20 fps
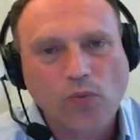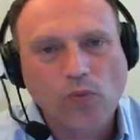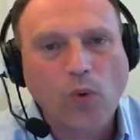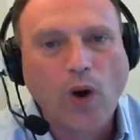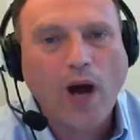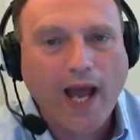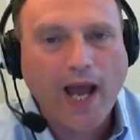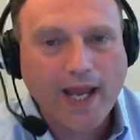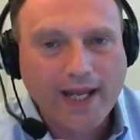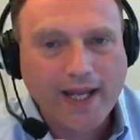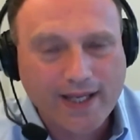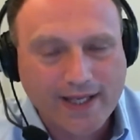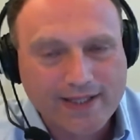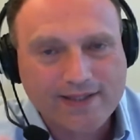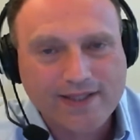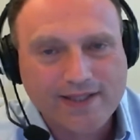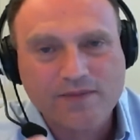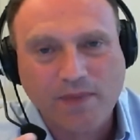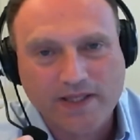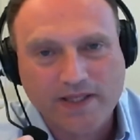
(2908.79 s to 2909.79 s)
Why is
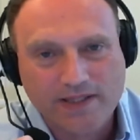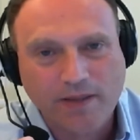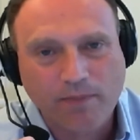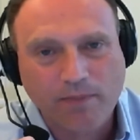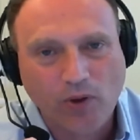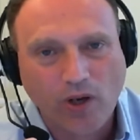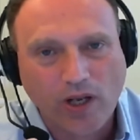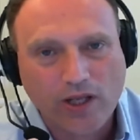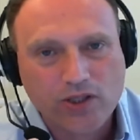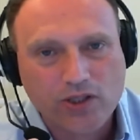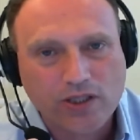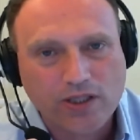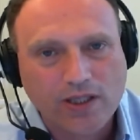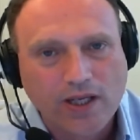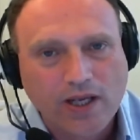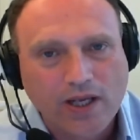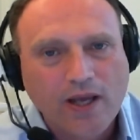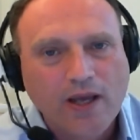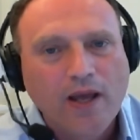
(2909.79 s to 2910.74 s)
this my stipulation?